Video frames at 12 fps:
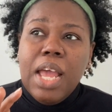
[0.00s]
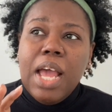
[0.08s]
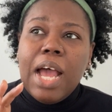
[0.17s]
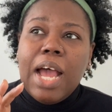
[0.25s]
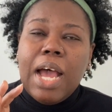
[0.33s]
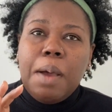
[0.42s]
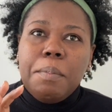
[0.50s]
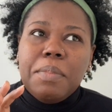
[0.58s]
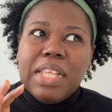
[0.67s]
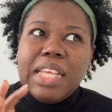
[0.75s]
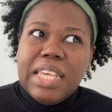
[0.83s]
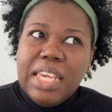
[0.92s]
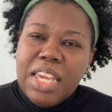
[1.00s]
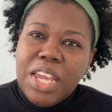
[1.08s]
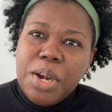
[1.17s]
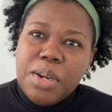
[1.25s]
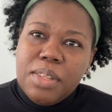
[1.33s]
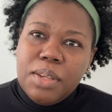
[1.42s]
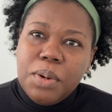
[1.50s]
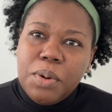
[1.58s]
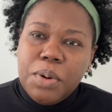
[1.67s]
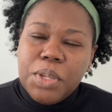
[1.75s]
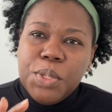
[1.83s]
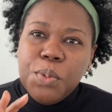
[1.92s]
The key here,
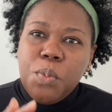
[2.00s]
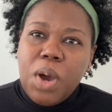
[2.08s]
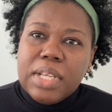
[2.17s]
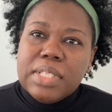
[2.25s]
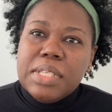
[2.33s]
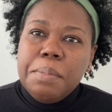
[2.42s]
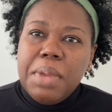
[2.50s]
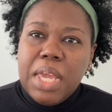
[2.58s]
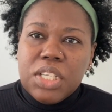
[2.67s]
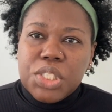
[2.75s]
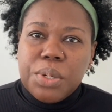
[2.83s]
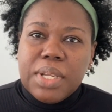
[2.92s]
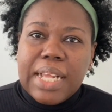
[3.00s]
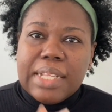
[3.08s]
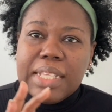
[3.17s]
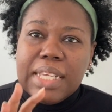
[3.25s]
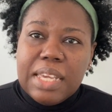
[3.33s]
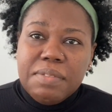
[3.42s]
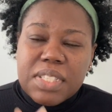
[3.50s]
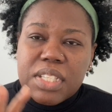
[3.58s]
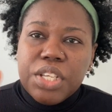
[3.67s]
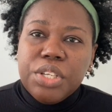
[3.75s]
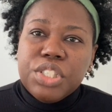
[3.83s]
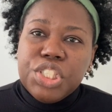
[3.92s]
though, you want to make sure that the GIFs that
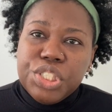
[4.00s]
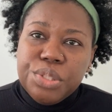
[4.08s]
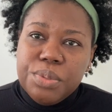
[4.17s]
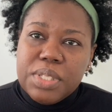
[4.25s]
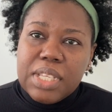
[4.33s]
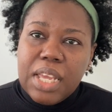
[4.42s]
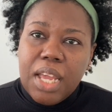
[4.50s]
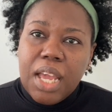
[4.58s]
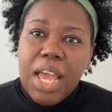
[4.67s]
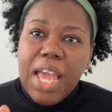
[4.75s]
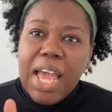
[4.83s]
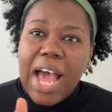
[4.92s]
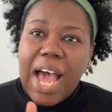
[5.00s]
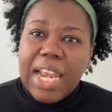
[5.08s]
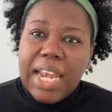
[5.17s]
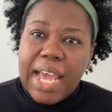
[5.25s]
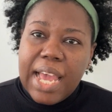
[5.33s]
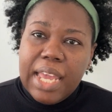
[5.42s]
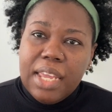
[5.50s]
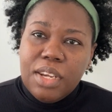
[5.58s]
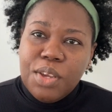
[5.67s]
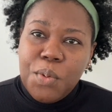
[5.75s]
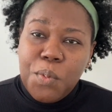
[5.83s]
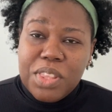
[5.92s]
you're choosing
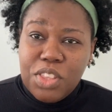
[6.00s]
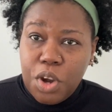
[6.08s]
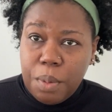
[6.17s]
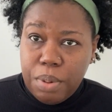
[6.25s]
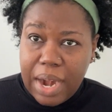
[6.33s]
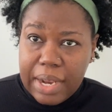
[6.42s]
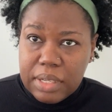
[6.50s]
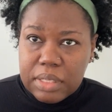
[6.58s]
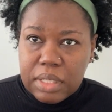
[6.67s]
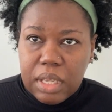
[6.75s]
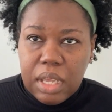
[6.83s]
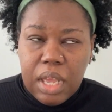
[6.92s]
align with your brand.